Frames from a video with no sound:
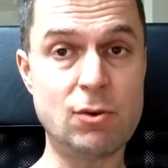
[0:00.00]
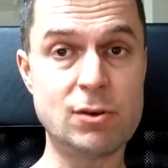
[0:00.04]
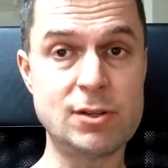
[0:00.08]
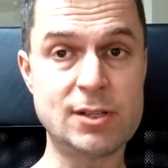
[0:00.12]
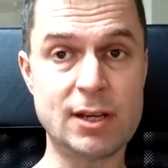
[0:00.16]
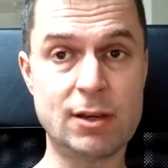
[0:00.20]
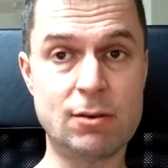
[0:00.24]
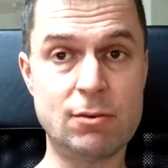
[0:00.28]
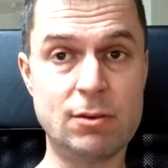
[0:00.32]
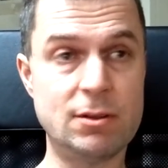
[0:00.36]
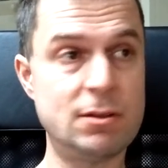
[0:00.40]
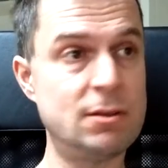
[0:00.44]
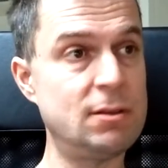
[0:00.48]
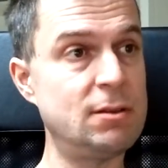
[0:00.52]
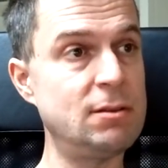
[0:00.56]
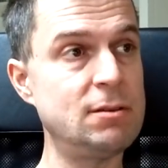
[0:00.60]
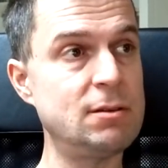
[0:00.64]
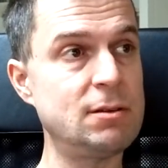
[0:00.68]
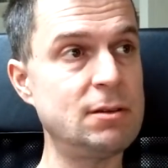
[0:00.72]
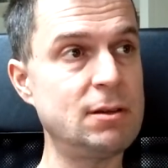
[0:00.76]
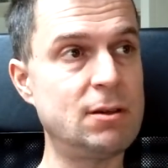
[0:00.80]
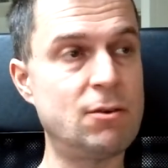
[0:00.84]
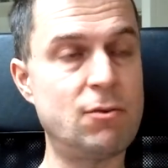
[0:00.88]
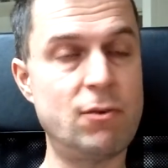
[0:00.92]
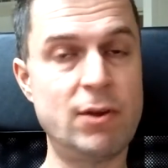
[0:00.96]
Of course, I could
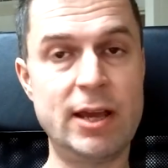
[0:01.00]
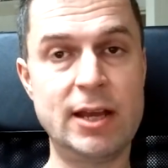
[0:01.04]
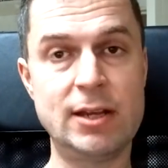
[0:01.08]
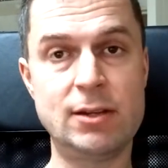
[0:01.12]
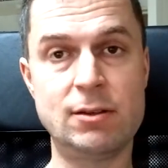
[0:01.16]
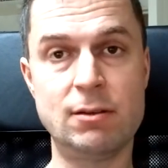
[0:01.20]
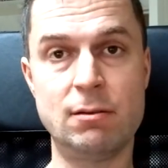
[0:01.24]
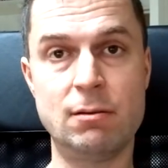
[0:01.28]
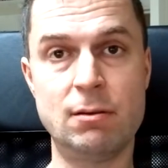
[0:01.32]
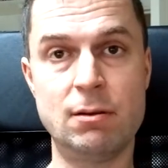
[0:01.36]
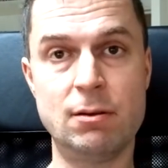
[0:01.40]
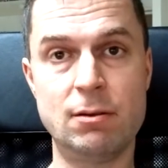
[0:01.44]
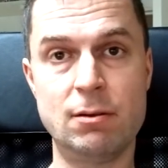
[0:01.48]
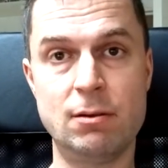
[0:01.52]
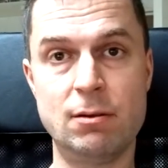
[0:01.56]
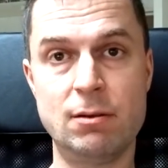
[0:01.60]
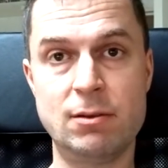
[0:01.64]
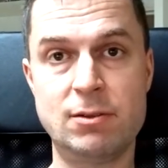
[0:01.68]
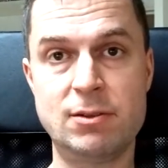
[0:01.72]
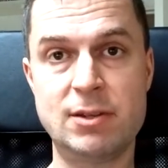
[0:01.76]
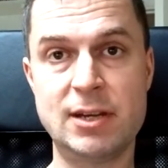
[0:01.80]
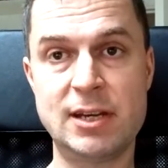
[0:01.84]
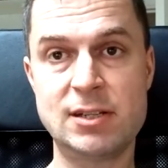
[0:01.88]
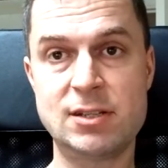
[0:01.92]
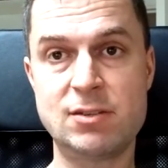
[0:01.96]
create
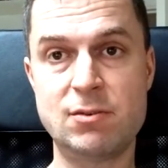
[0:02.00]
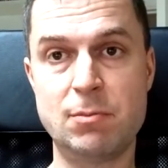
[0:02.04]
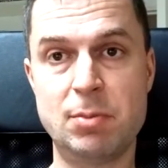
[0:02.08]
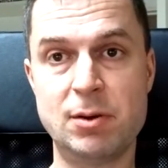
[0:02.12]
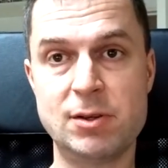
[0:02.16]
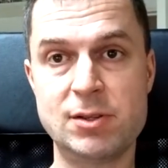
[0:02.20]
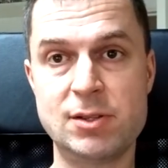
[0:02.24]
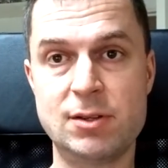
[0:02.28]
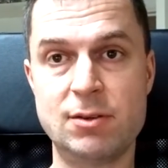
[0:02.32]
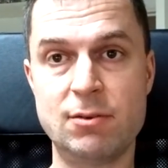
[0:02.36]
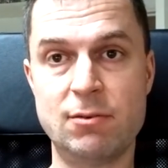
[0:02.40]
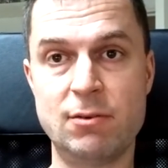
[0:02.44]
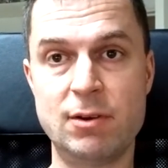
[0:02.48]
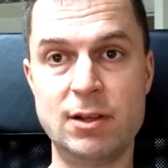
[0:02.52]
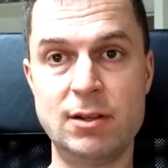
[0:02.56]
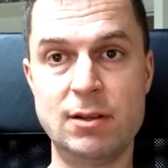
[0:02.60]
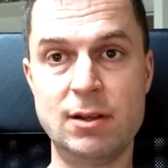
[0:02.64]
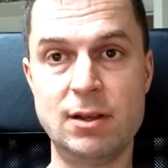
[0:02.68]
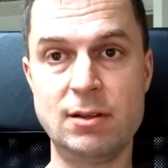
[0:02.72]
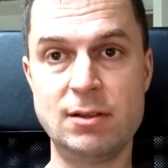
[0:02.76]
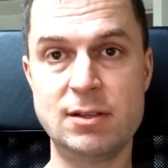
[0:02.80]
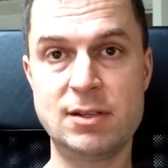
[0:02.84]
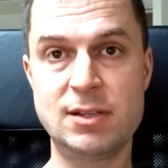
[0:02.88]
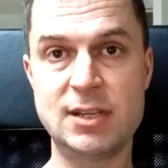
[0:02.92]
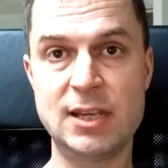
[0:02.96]
a test
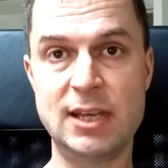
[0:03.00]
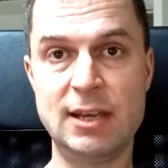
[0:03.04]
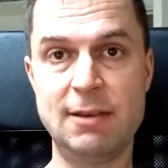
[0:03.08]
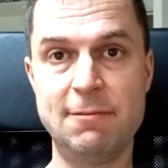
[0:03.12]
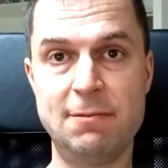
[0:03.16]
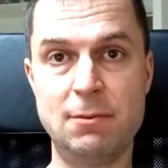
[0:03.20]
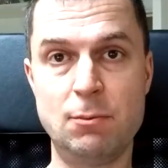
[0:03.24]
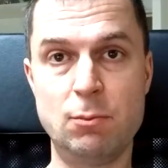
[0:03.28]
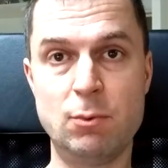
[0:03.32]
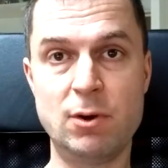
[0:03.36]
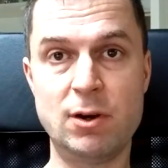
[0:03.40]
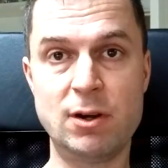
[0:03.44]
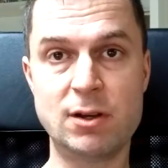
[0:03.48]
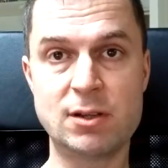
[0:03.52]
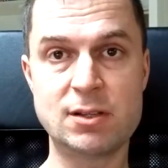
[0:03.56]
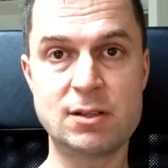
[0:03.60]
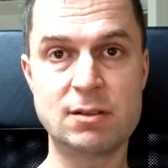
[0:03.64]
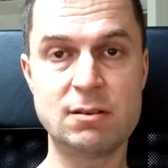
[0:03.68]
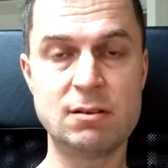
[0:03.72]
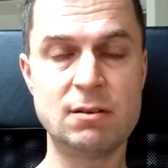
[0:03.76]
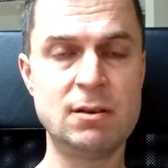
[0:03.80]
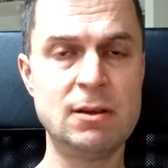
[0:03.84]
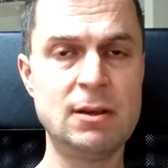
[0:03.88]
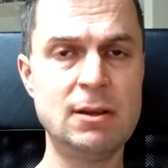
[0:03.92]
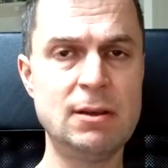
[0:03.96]
repository and see if it
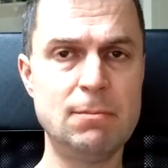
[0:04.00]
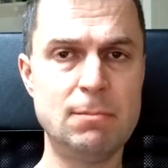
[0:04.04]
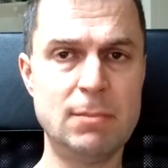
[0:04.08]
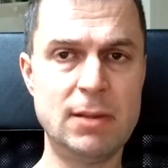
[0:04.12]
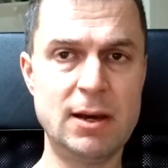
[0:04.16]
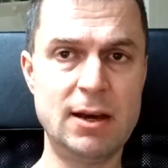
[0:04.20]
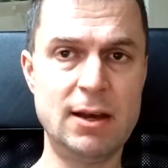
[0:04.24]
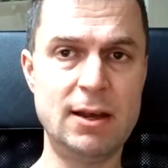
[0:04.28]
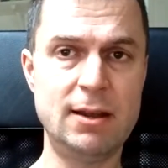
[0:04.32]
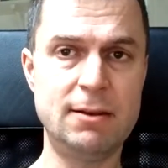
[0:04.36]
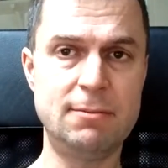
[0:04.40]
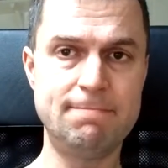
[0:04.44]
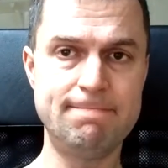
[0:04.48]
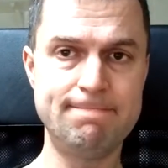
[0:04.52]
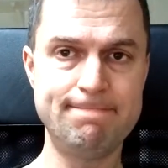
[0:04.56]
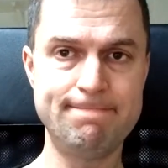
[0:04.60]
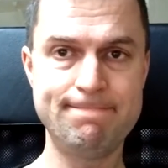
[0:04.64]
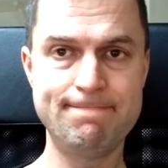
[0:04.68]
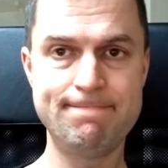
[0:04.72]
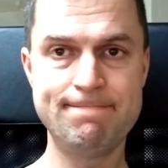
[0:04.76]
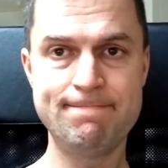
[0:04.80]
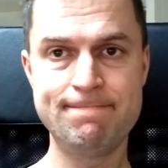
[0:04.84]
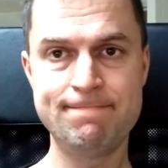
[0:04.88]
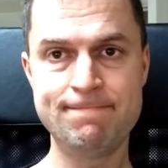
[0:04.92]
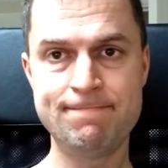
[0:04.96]
works,
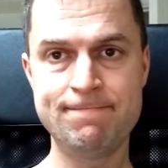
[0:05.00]
but